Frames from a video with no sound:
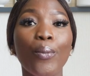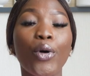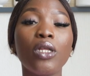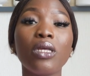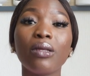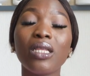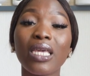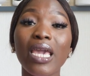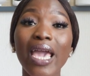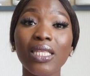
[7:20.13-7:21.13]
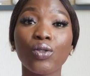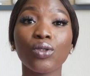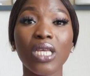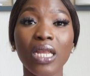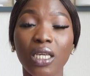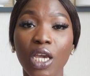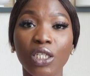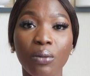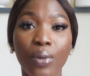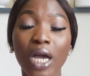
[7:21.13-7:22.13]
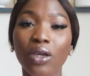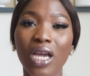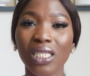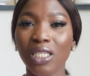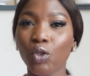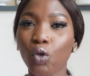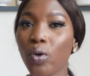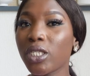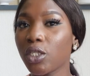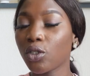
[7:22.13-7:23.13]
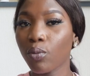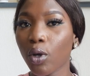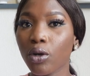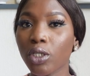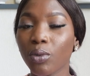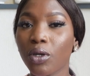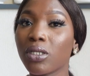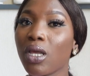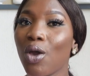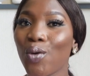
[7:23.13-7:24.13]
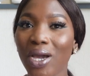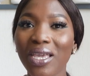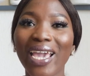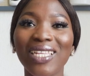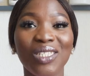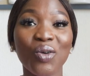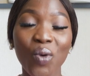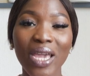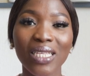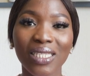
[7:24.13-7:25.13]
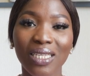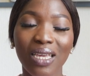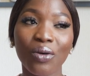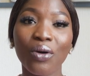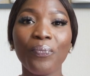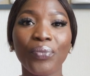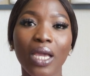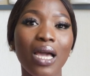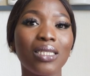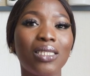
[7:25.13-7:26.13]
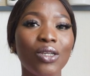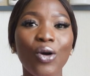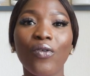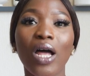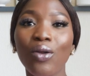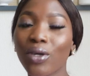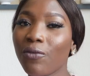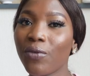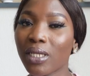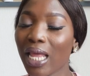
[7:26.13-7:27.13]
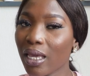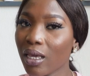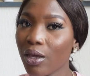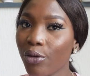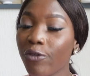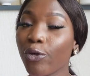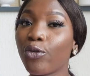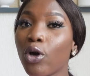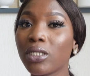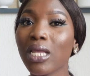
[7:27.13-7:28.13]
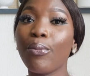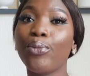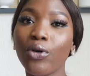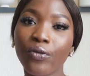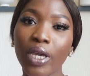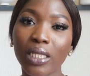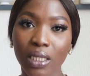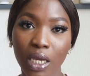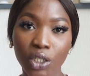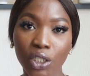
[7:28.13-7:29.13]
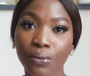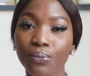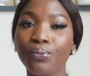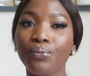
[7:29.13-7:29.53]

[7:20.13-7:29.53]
But the 8 to 10 kg bag, you can still squeeze in some clothes, because when you get to the weighing scale, they can still overlook if it's like, if it runs above 8 kg.